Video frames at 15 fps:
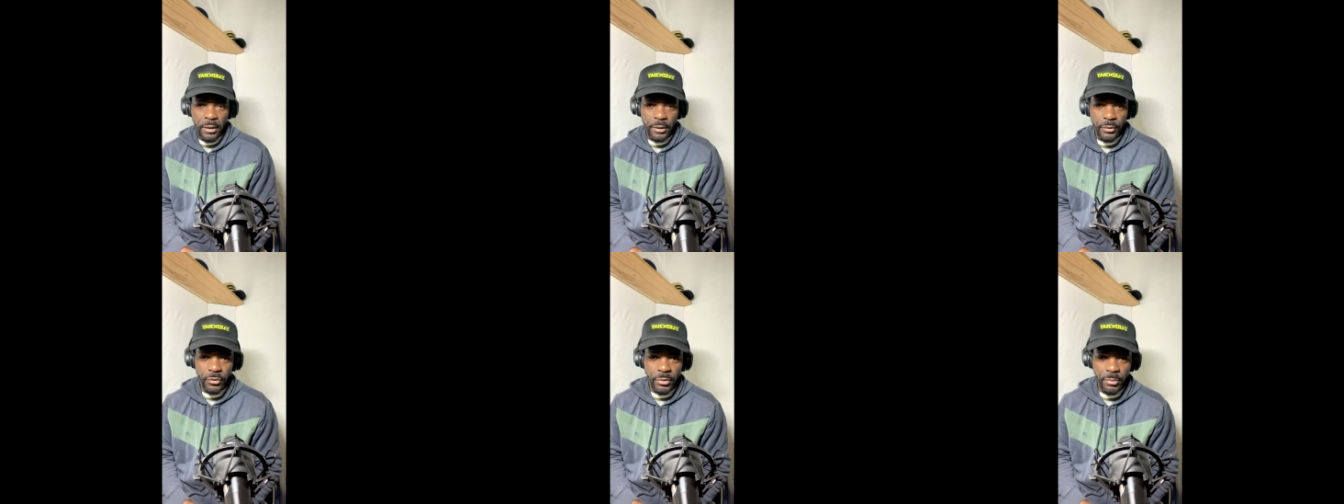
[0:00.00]

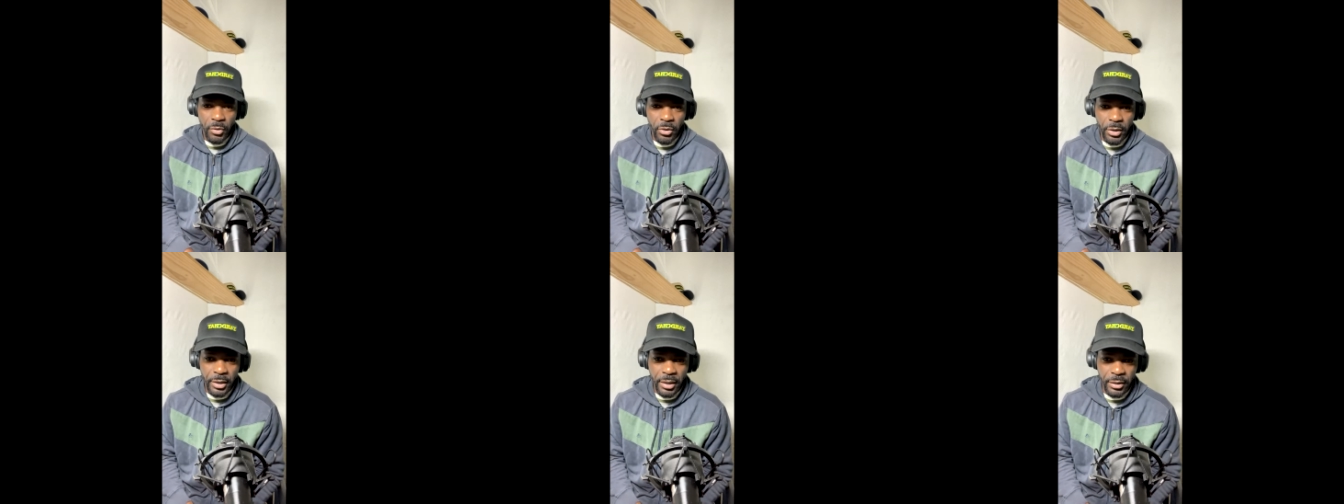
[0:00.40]
Good
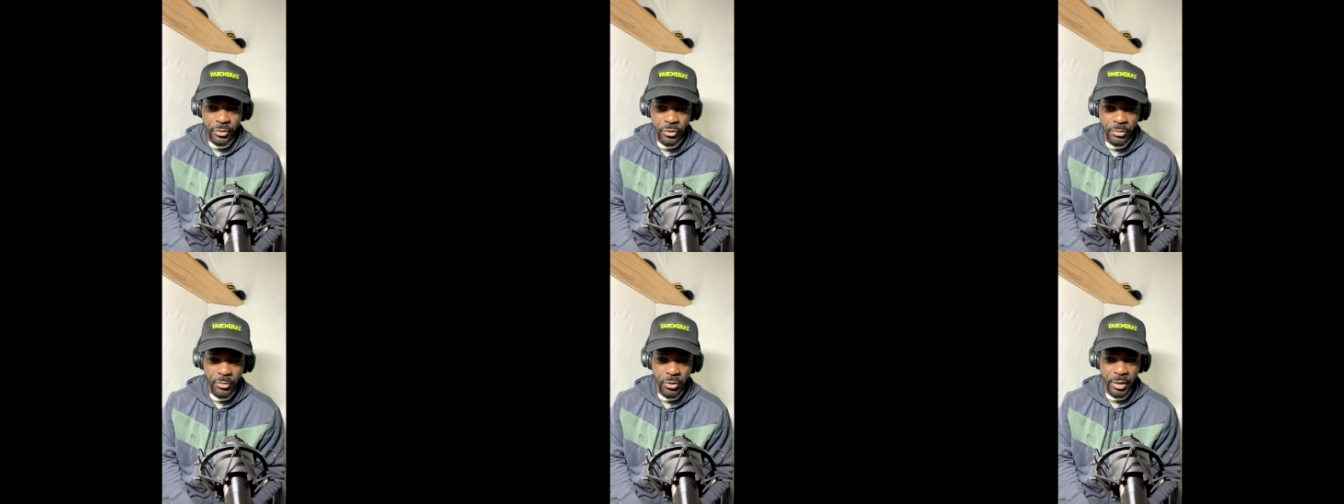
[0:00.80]
morning,
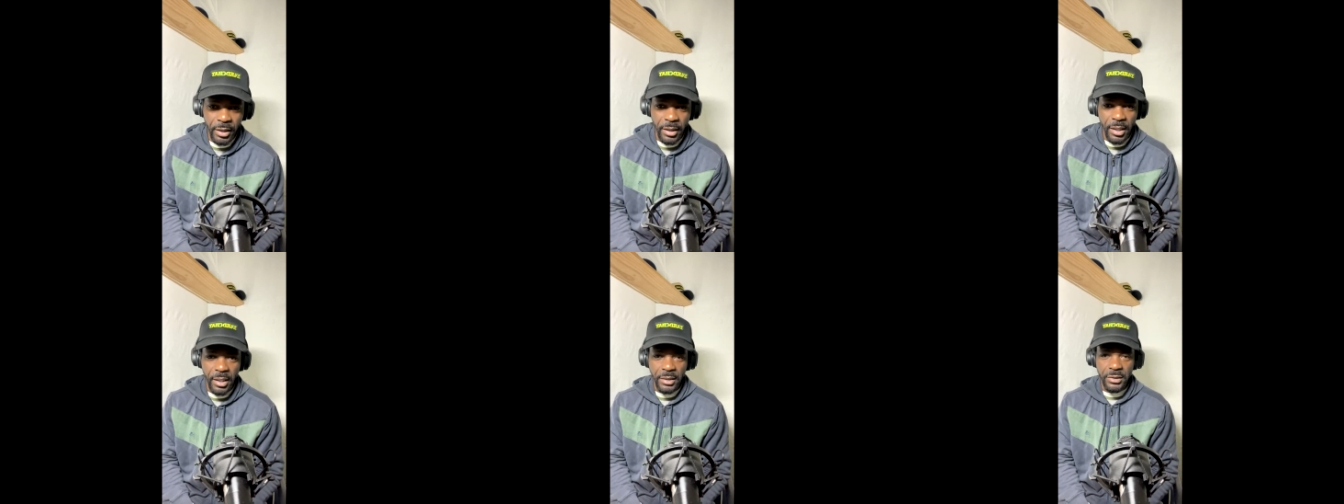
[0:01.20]

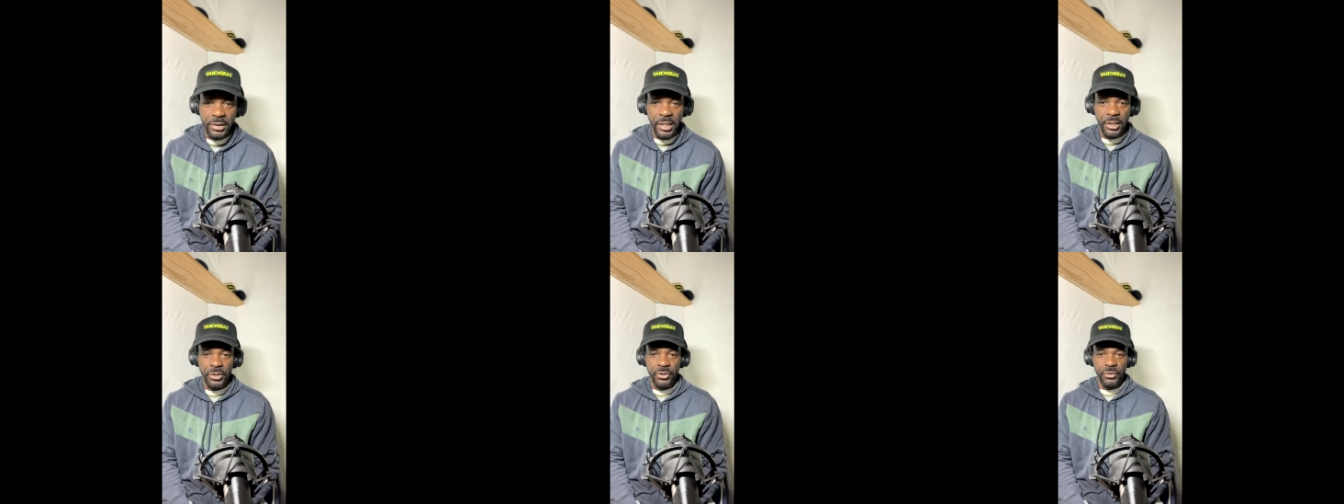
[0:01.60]
guys.
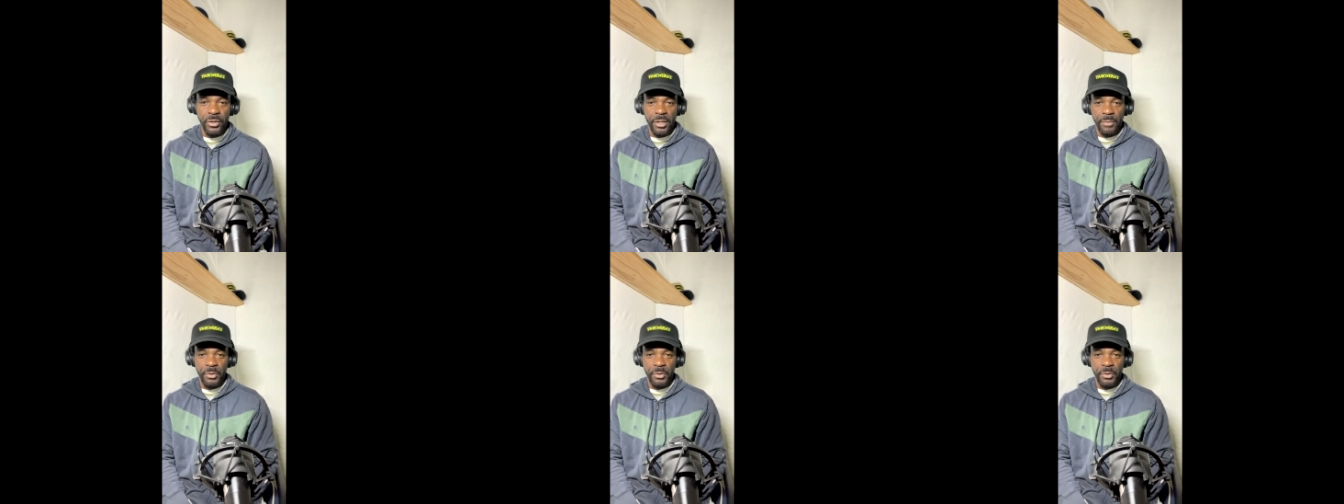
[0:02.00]
Thank you.